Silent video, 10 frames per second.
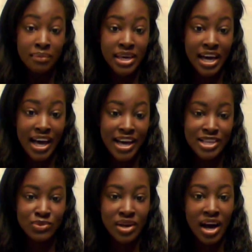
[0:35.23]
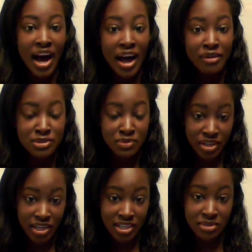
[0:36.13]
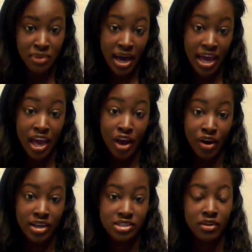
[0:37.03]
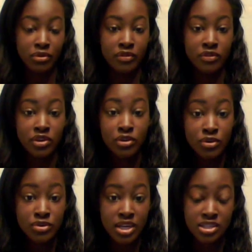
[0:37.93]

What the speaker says: because when I was looking to buy hair and I saw the reviews,